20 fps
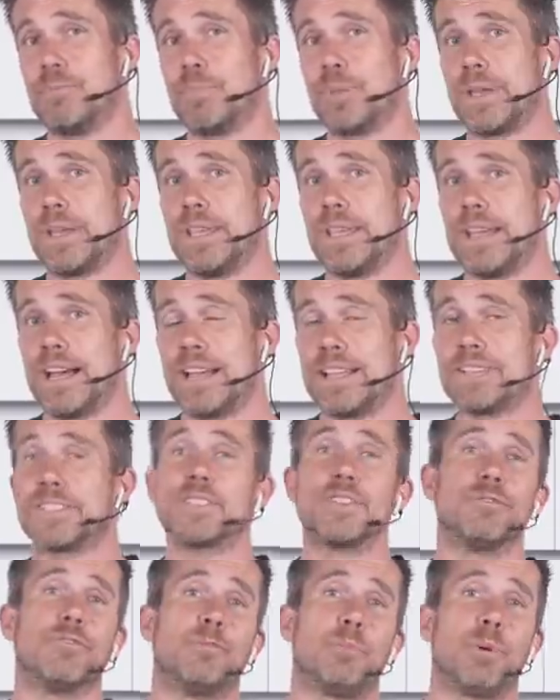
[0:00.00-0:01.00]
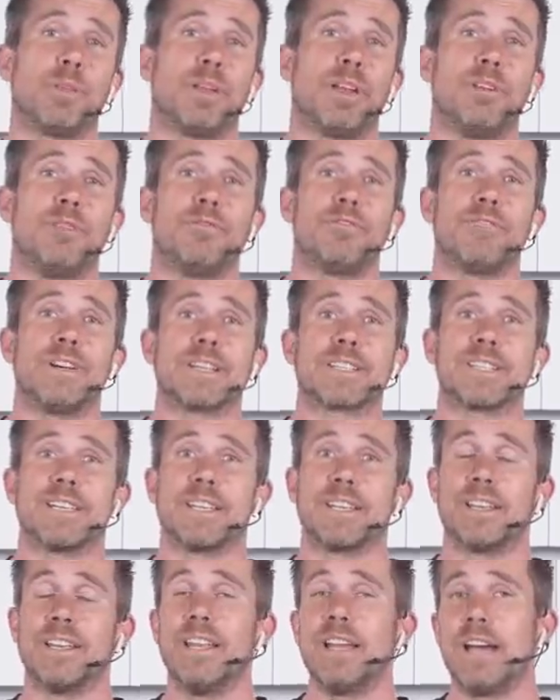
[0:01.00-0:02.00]
be a silver bullet in
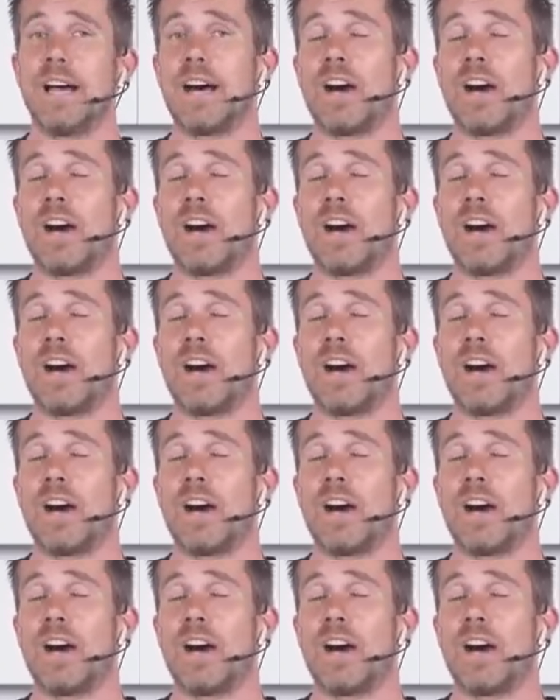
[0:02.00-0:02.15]
fixing